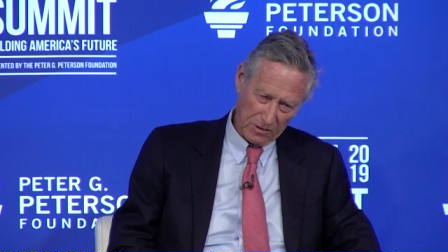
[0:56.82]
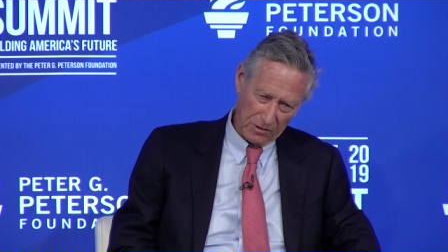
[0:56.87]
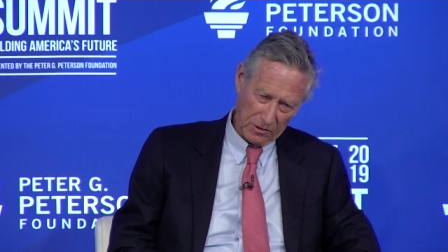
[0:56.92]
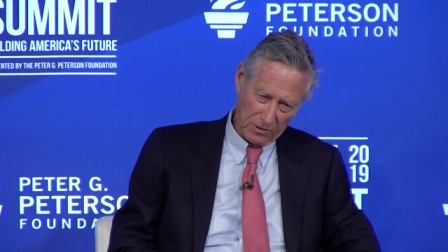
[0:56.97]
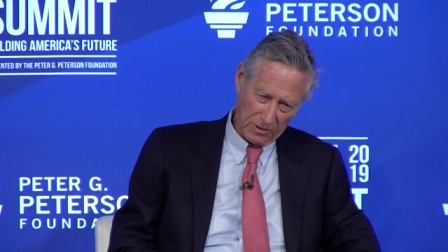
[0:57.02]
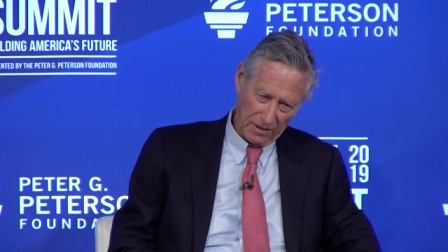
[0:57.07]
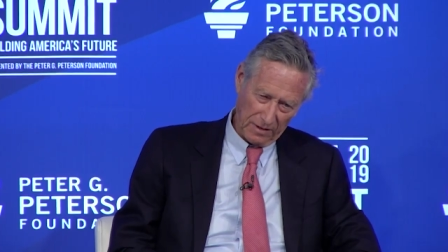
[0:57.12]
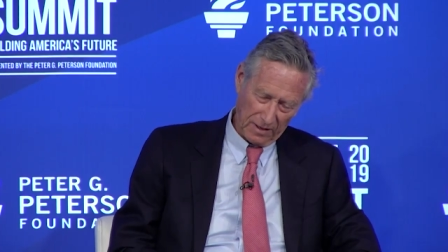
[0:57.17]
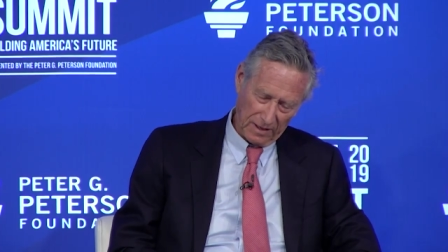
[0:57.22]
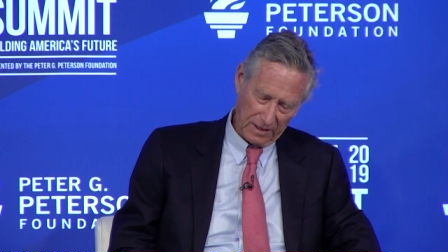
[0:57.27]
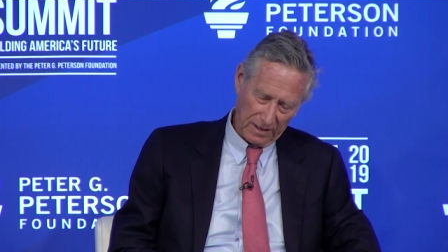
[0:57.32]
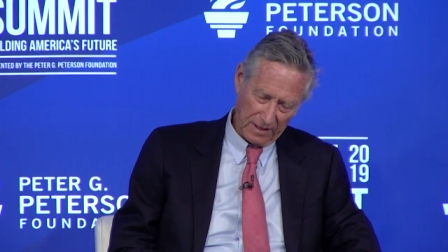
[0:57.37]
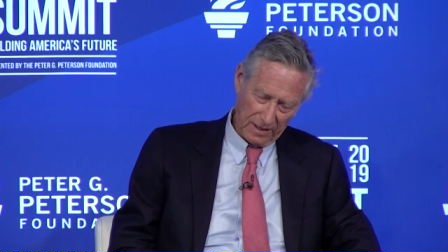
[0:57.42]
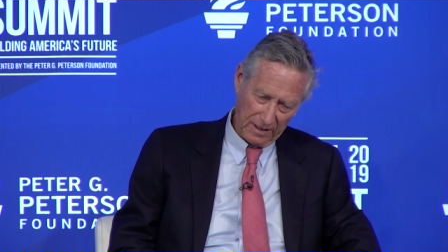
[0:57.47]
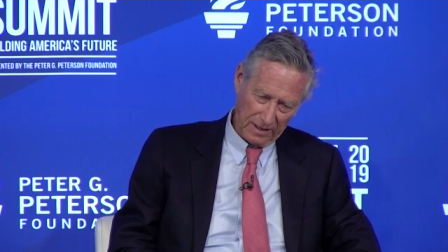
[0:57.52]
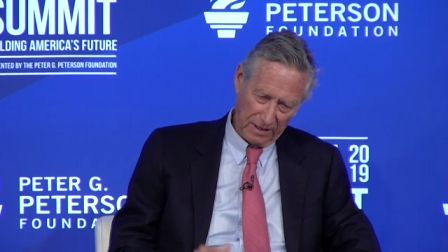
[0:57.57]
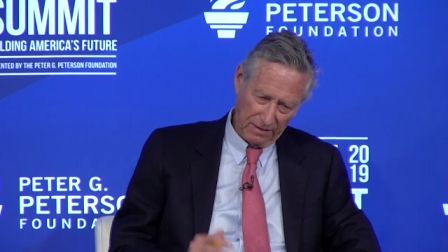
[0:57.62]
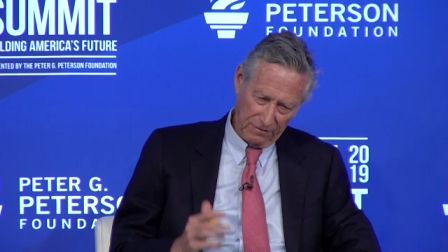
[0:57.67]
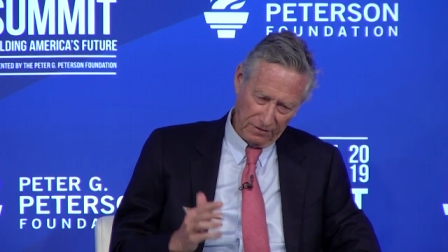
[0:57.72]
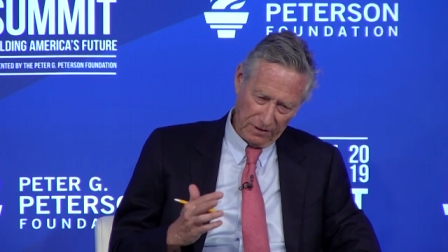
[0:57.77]
So I,
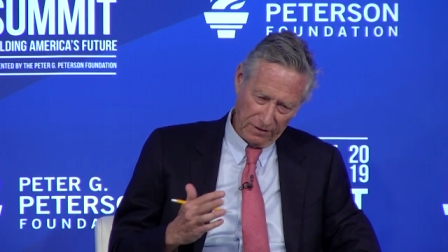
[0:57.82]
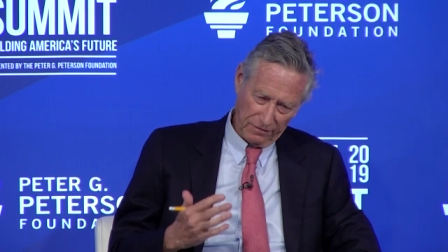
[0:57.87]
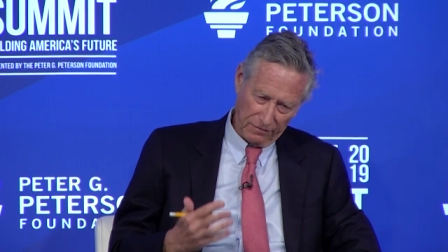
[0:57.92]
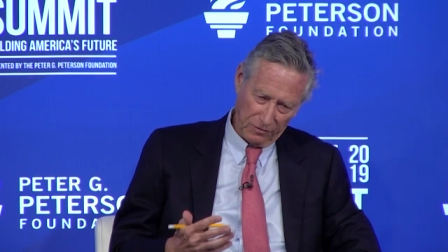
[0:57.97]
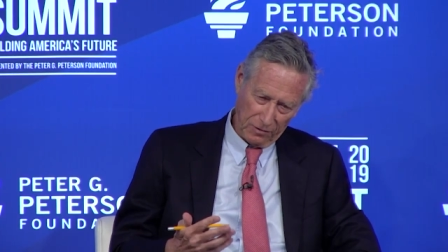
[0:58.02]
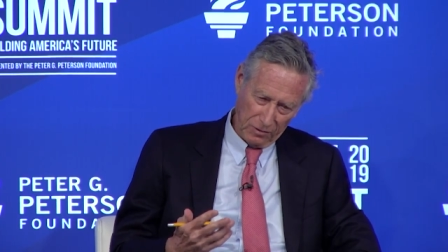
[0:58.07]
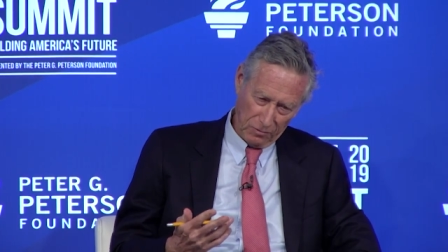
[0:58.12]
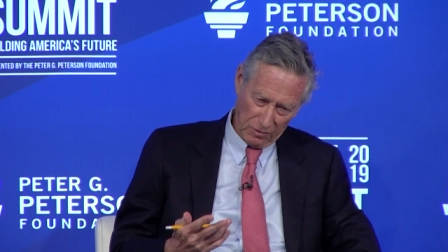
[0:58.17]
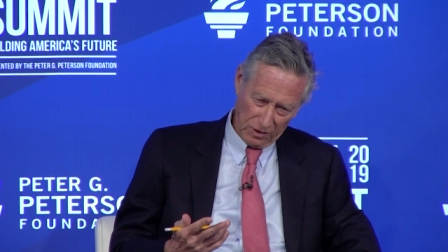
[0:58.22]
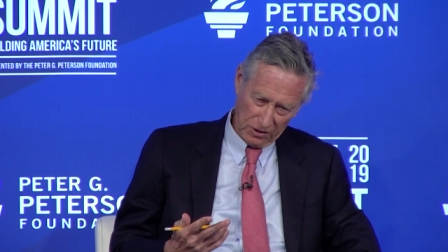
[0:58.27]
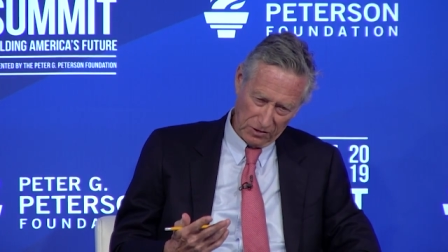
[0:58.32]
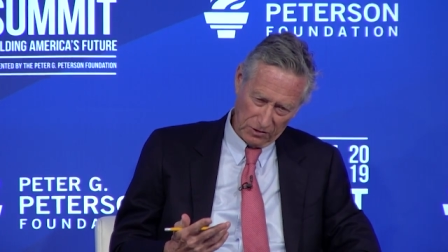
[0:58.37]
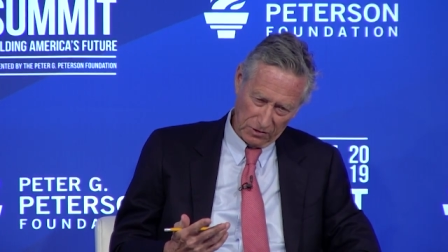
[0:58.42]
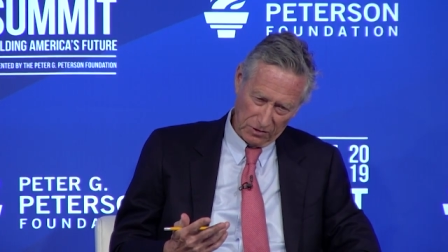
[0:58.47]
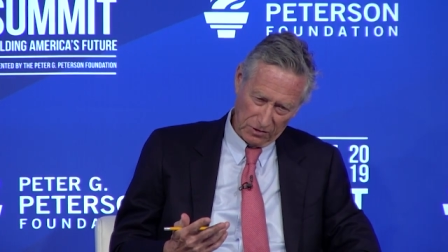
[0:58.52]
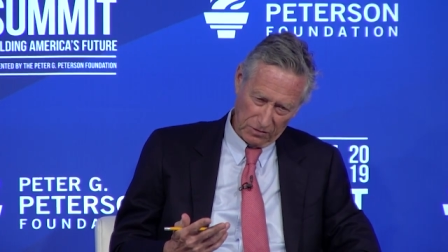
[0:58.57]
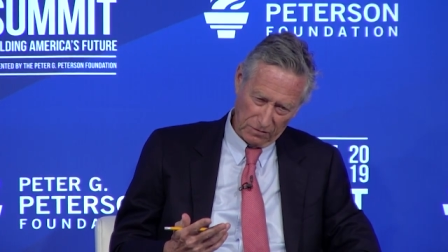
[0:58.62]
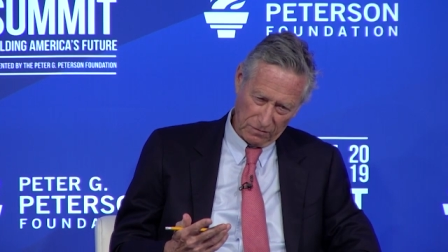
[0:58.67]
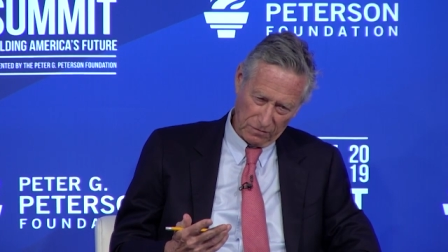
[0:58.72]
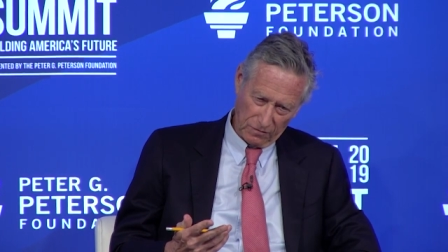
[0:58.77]
I, I can think of three
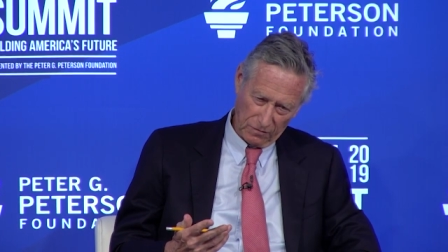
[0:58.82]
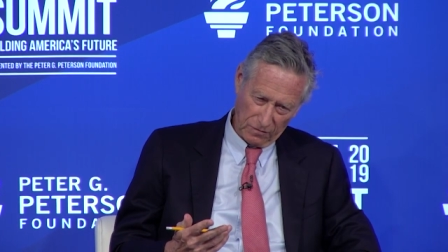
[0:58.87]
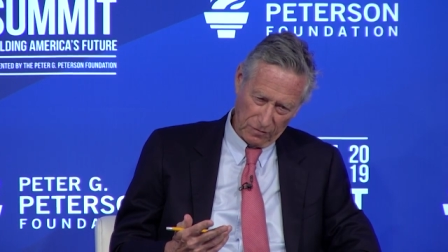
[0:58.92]
reasons.